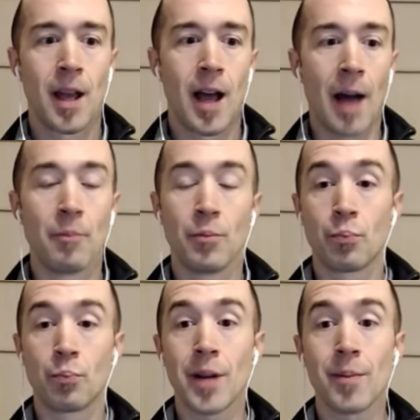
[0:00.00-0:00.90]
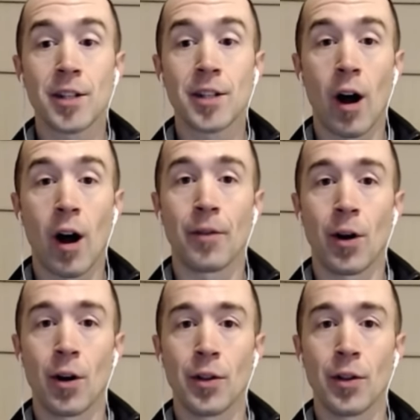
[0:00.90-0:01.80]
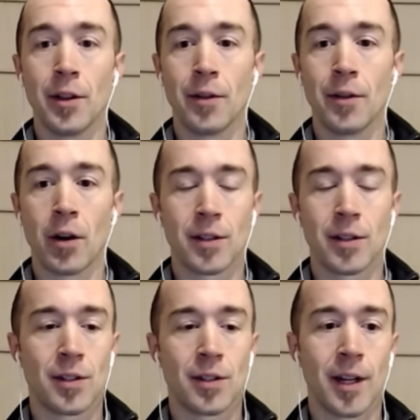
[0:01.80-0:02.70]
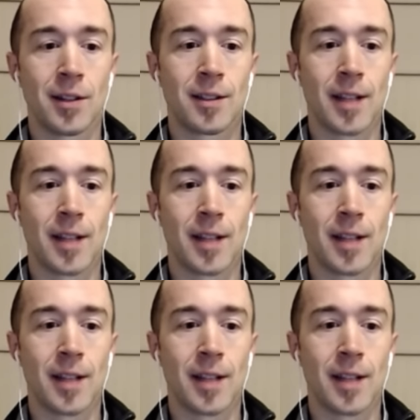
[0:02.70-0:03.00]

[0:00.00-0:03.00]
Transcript: I'm pretty much off all the, the Falcons targets.